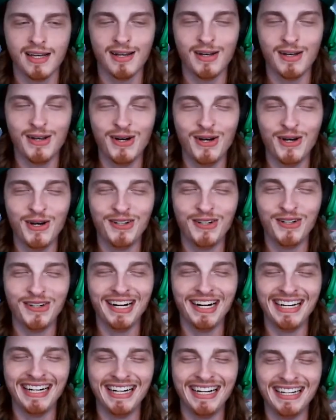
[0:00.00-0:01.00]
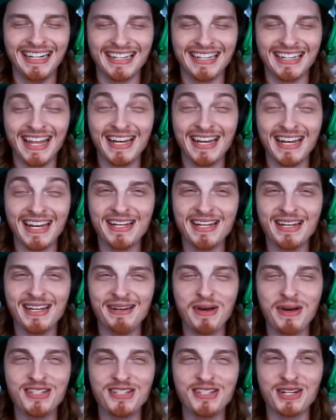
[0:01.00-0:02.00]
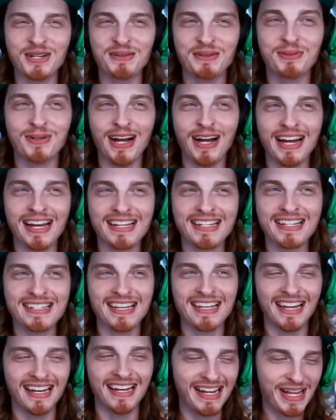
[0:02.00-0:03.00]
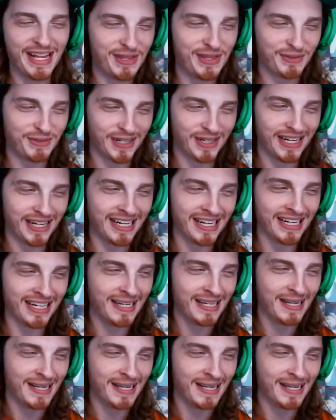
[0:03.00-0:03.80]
No, they didn't mention a price at E3,